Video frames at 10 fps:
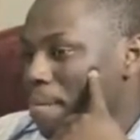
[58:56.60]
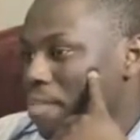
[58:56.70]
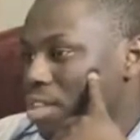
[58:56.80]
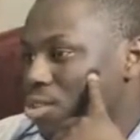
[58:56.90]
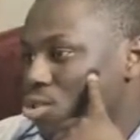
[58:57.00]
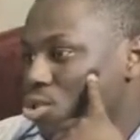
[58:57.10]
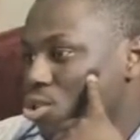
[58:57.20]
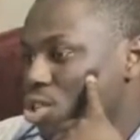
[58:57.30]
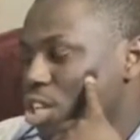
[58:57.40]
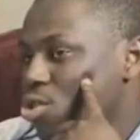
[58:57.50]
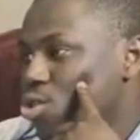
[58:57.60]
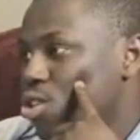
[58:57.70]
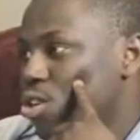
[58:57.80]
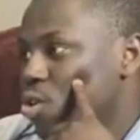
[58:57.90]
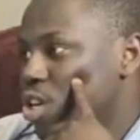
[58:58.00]
You told a
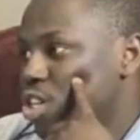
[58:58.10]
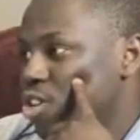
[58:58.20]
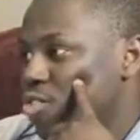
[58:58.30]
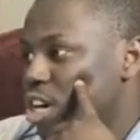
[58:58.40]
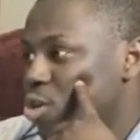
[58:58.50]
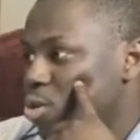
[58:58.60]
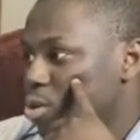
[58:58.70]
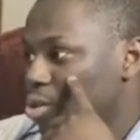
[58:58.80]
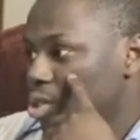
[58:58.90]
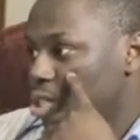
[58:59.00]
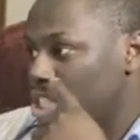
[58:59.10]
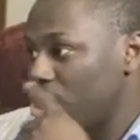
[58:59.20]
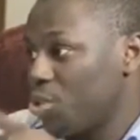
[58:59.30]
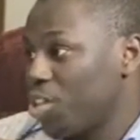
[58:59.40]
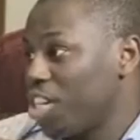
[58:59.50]
story one day of how
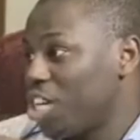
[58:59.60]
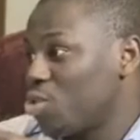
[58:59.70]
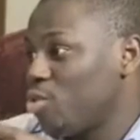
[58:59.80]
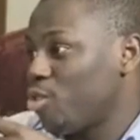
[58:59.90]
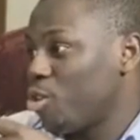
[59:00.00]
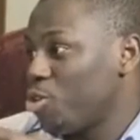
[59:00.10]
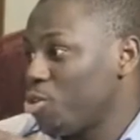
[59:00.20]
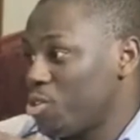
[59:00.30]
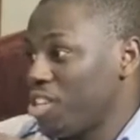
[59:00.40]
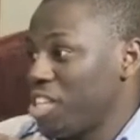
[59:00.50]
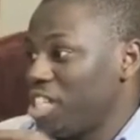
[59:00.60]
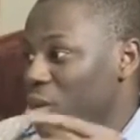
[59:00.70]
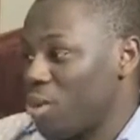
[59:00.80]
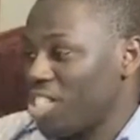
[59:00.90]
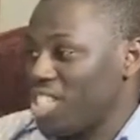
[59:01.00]
Ukrainians who followed you to
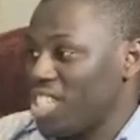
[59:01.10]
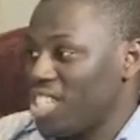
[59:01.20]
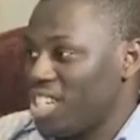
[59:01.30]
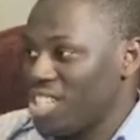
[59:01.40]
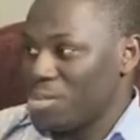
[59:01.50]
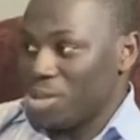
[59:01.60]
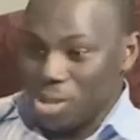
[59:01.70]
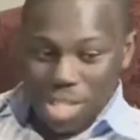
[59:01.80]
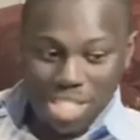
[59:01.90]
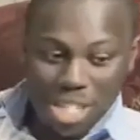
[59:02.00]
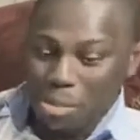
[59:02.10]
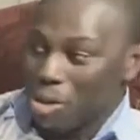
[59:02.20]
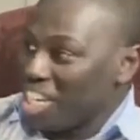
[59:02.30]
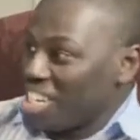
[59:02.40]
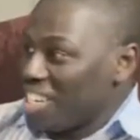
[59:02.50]
Nigeria were seeing debt, but they were seeing
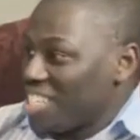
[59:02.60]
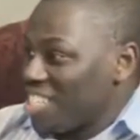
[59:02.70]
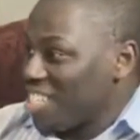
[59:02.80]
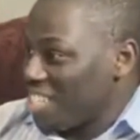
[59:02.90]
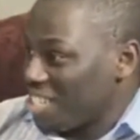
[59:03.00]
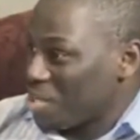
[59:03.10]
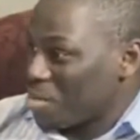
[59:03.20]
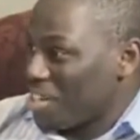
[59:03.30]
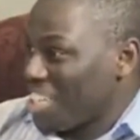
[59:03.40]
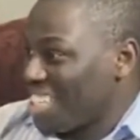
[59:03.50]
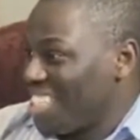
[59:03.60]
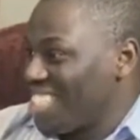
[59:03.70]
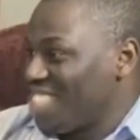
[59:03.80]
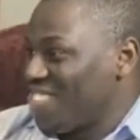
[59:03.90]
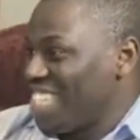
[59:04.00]
money. They were saying, this is money, this
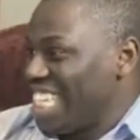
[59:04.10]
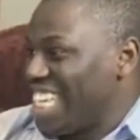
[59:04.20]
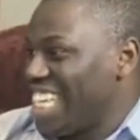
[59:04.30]
is money.